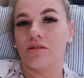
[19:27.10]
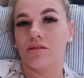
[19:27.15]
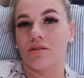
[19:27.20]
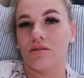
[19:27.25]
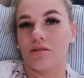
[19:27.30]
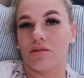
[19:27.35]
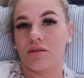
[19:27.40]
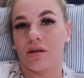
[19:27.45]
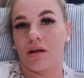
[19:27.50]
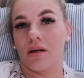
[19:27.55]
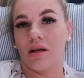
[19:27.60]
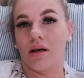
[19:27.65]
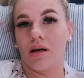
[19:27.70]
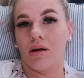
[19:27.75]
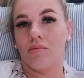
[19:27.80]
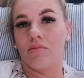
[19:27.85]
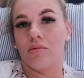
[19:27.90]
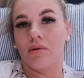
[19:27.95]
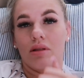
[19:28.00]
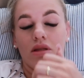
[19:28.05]
just to try and
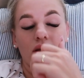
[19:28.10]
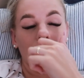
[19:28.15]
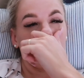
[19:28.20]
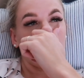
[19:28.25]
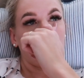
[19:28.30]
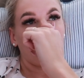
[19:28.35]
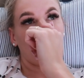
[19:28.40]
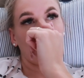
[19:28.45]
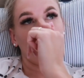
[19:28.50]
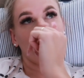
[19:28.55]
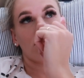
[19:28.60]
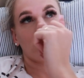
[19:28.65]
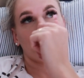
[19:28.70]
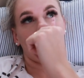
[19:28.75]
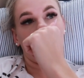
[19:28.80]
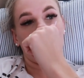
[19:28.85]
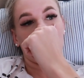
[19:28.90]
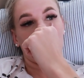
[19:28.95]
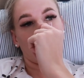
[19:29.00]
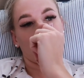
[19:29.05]
help with it because
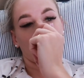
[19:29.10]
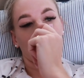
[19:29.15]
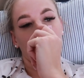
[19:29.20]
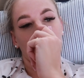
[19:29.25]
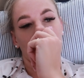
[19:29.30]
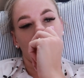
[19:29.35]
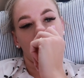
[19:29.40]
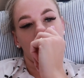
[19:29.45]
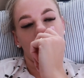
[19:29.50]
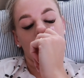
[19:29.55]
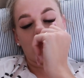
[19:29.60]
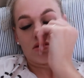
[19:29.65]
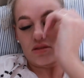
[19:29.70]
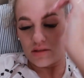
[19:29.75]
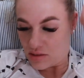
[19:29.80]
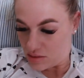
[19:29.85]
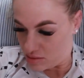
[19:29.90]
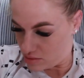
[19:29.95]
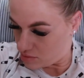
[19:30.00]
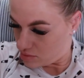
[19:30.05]
I can't go
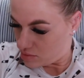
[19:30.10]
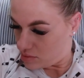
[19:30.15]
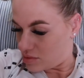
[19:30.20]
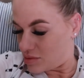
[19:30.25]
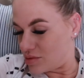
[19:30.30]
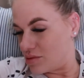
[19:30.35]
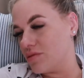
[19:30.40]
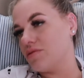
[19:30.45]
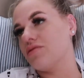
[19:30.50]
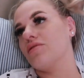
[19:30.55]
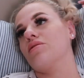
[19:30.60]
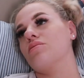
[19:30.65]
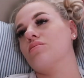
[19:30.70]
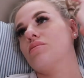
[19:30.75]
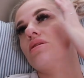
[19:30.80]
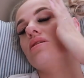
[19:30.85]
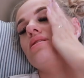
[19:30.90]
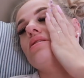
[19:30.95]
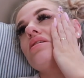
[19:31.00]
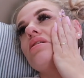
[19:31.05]
to the
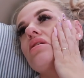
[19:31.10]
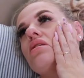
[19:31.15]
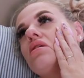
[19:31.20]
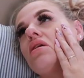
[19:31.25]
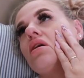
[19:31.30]
pharmacy